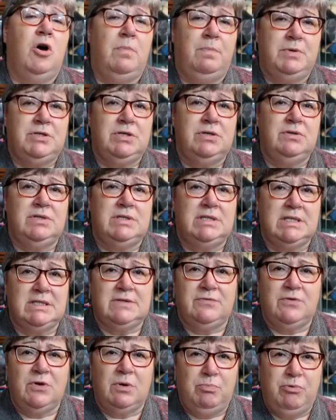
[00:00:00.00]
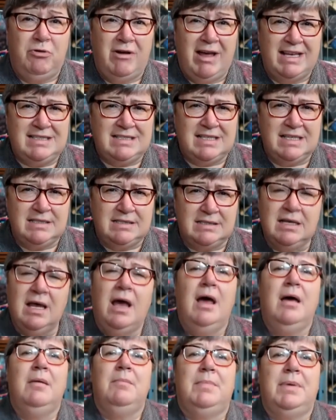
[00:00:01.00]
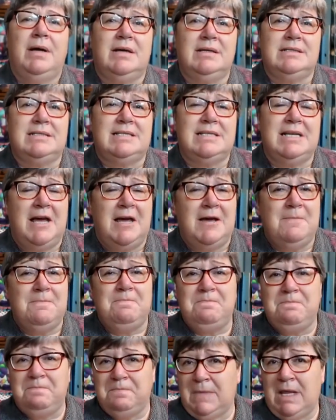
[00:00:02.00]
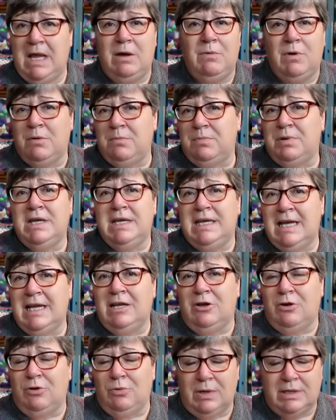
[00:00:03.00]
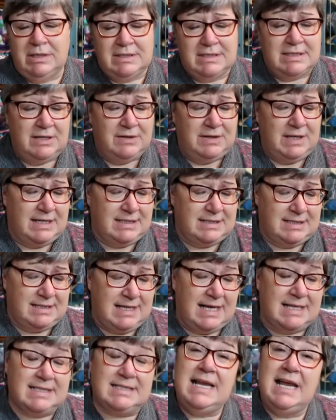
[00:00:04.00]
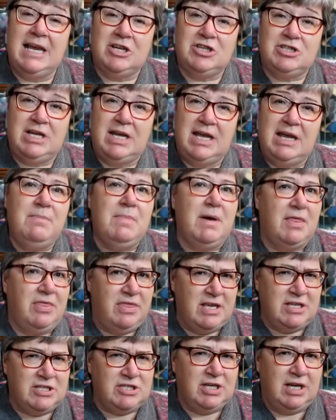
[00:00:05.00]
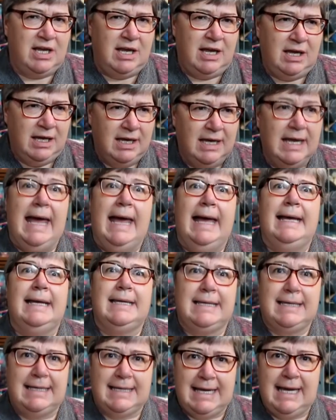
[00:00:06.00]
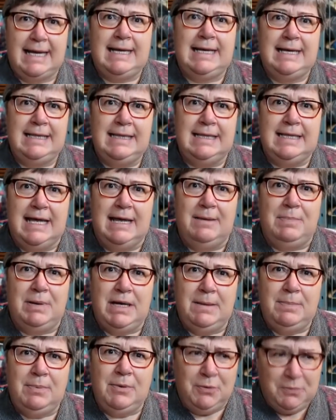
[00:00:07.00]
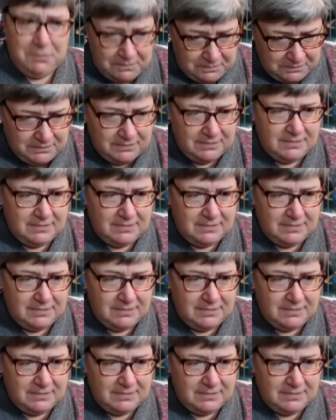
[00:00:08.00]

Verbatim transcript: opportunities for prizes, but um, it won't be a year long one. So that's that's next year. But this year, get in there, people.